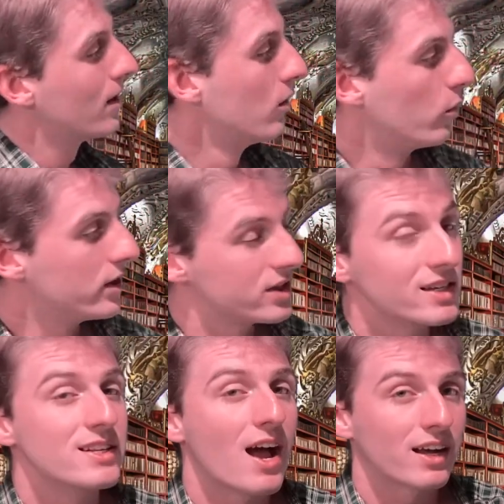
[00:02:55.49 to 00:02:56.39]
which is
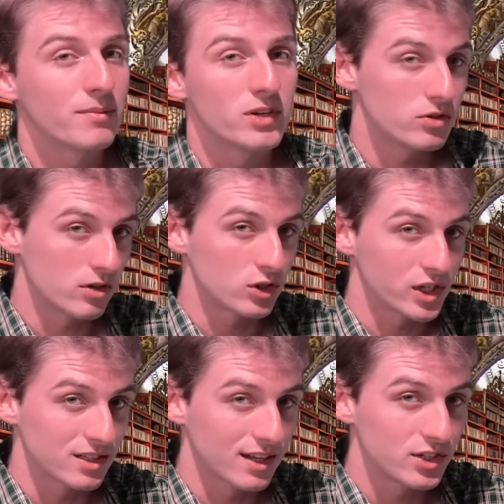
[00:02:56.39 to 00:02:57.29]
not going to be used in our
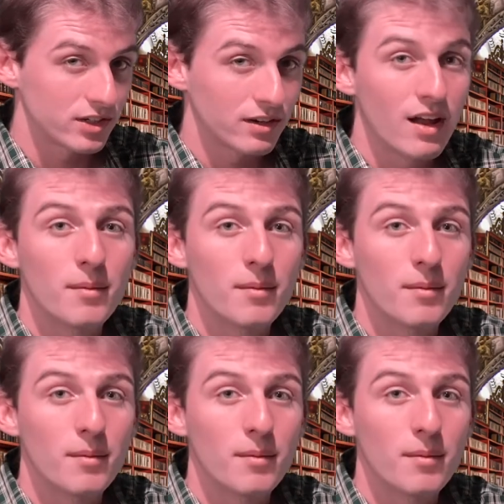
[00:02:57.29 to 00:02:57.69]
translation,